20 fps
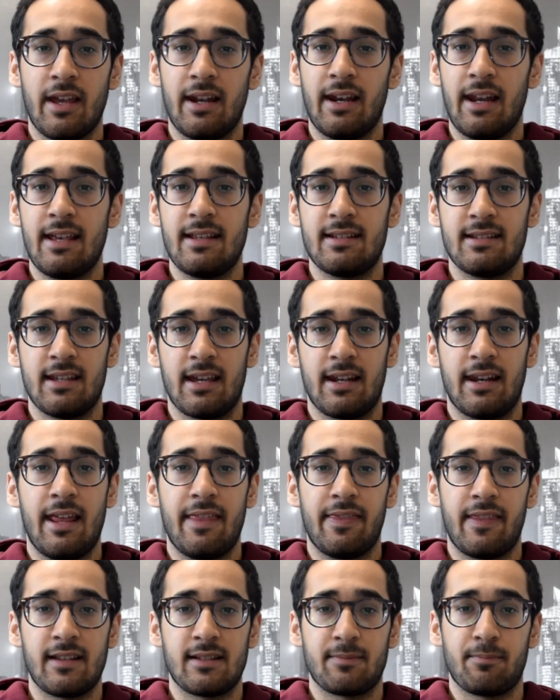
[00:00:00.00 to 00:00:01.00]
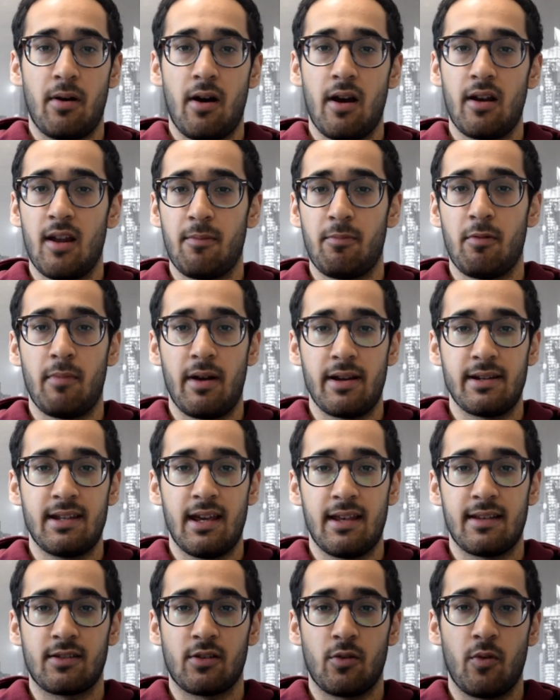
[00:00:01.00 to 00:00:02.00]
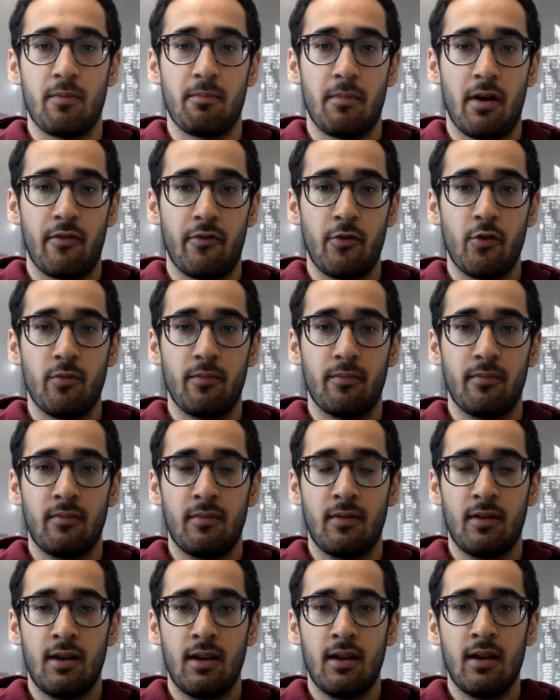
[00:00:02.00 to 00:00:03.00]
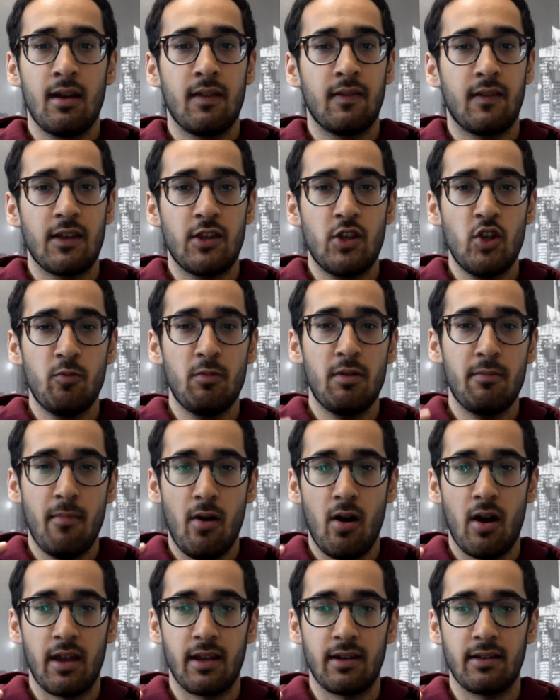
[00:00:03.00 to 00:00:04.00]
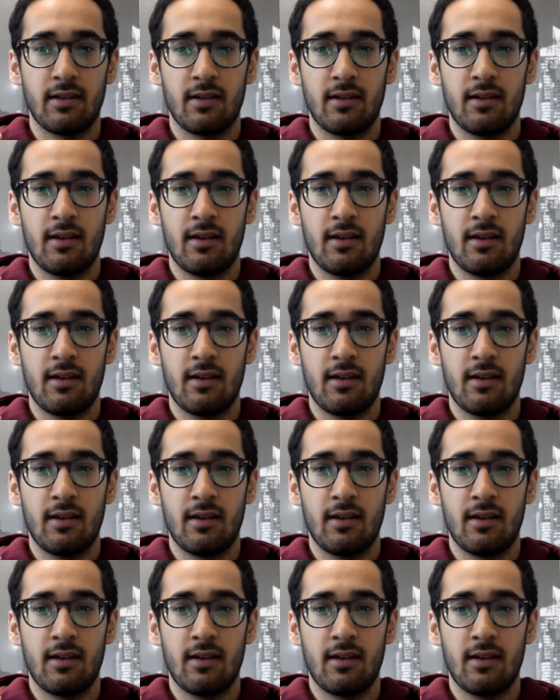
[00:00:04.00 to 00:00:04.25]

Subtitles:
get lazy and let things pile up on my desk or in my room. The human mind,